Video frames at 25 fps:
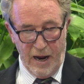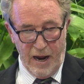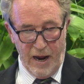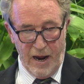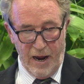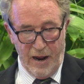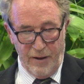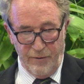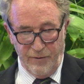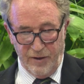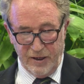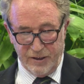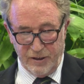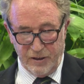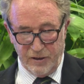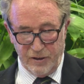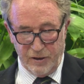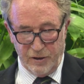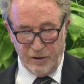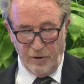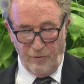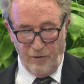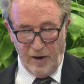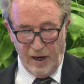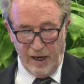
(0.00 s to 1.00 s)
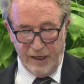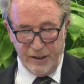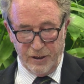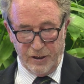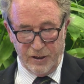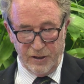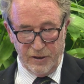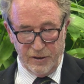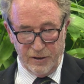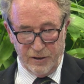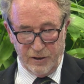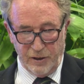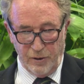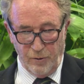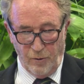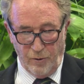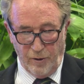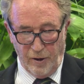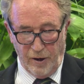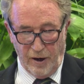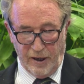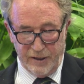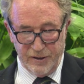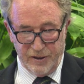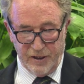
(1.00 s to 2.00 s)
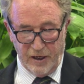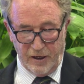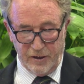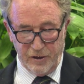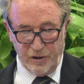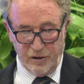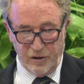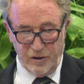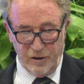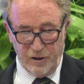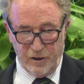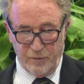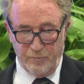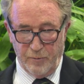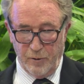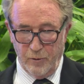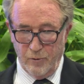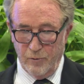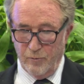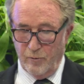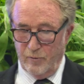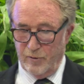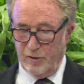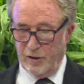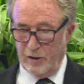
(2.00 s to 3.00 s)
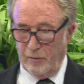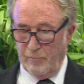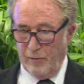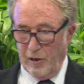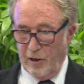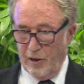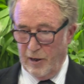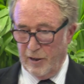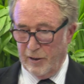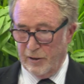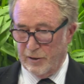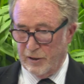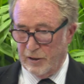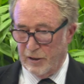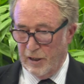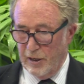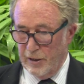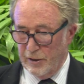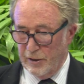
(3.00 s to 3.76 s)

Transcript: and this is the relations the organizations build with suppliers,